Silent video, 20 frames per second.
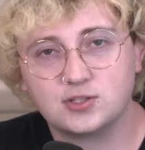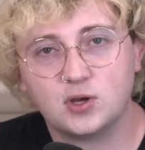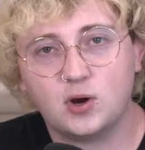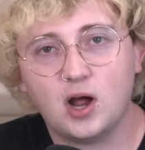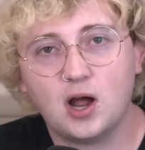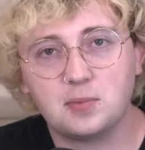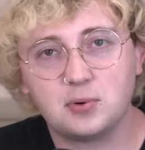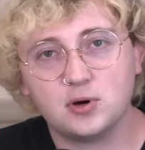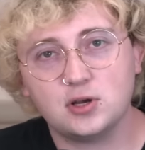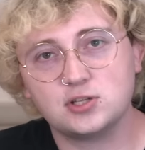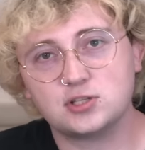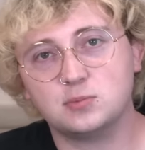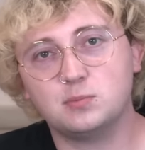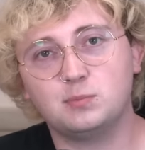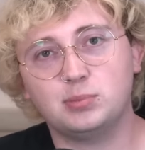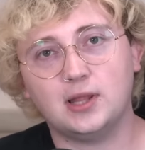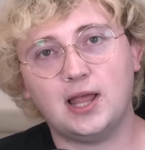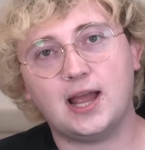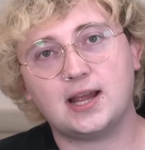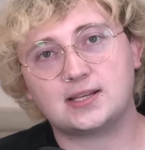So, Operation
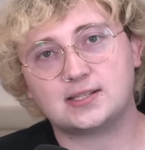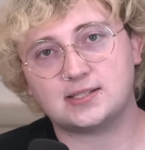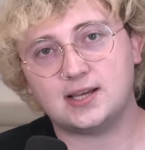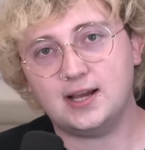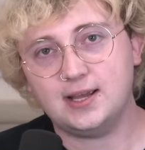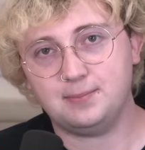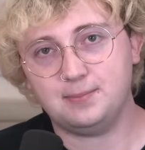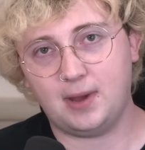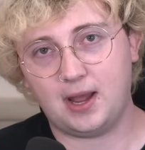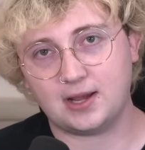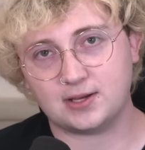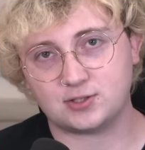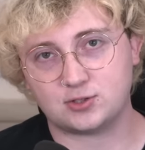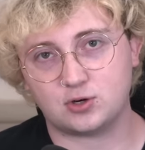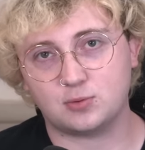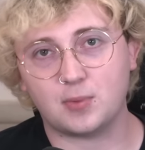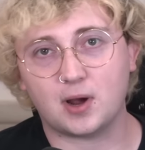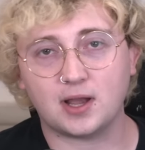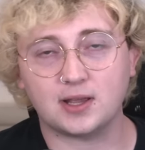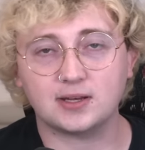Black
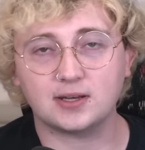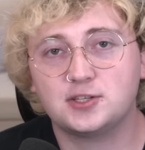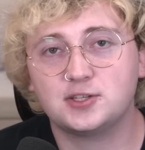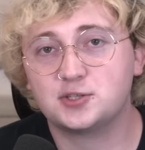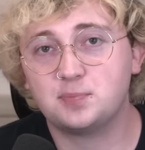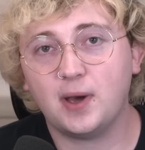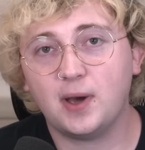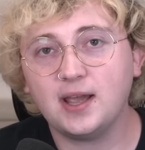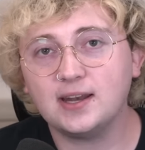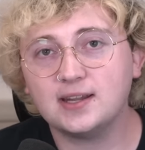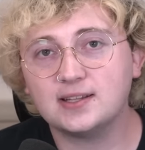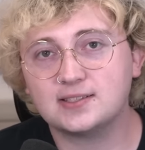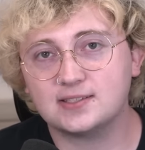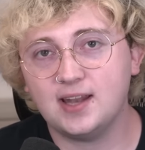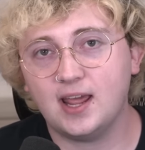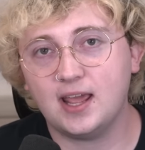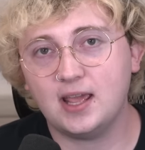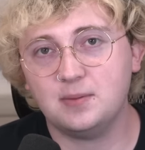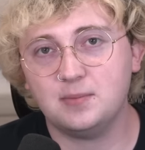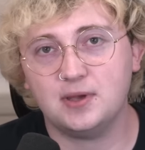Mastermind, despite its
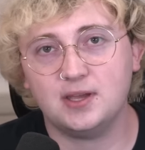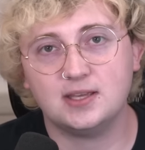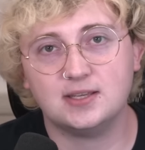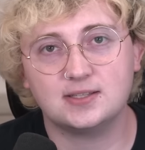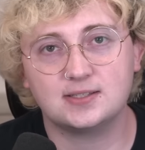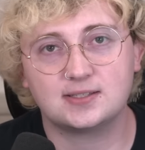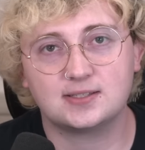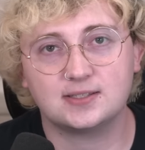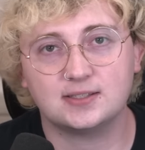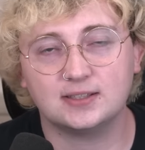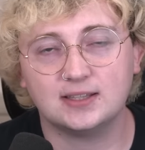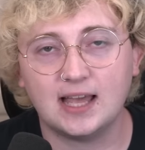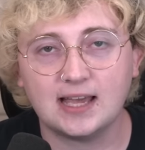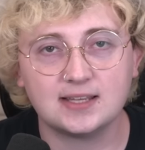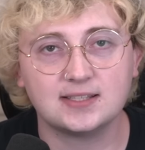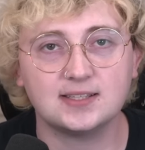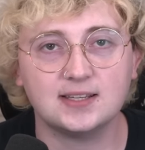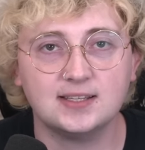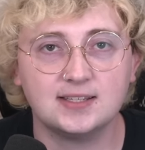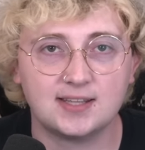name, is
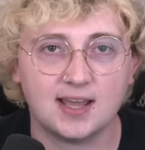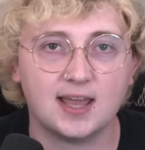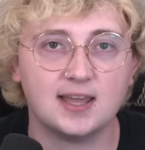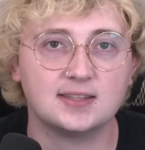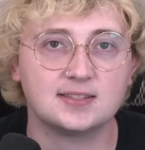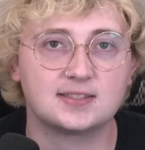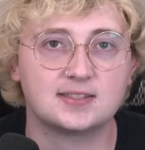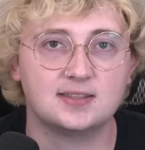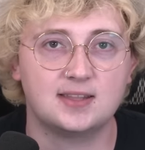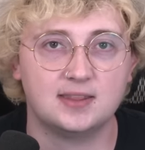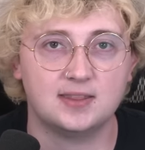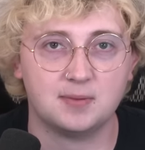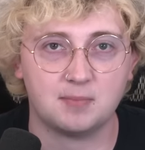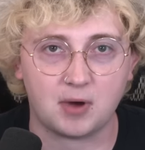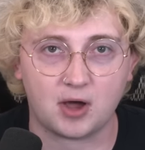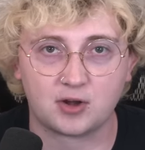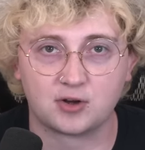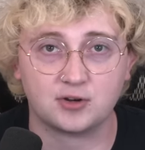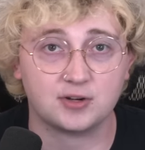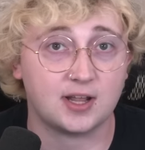less intense than the
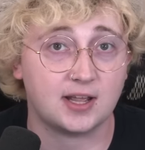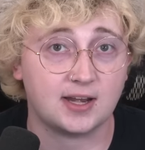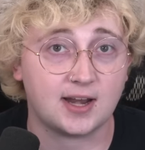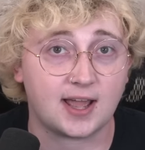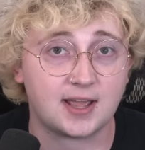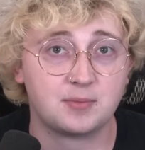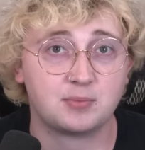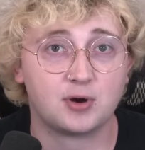modern day Knight